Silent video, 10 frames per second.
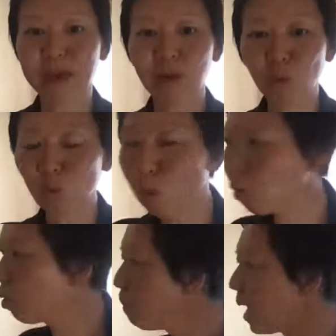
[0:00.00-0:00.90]
it
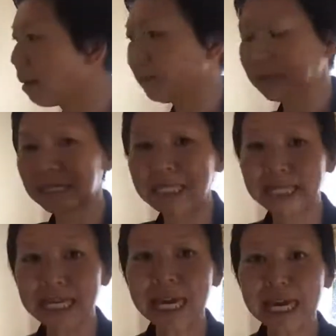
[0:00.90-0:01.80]
woke me up to
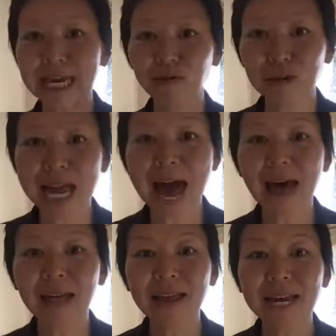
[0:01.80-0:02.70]
see
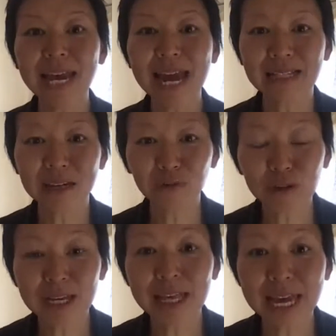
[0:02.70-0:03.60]
reality as it
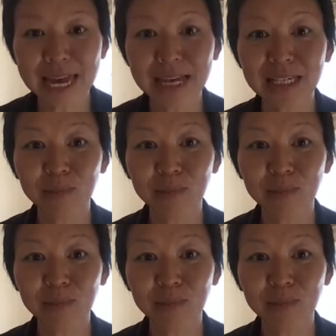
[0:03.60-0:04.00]
really is,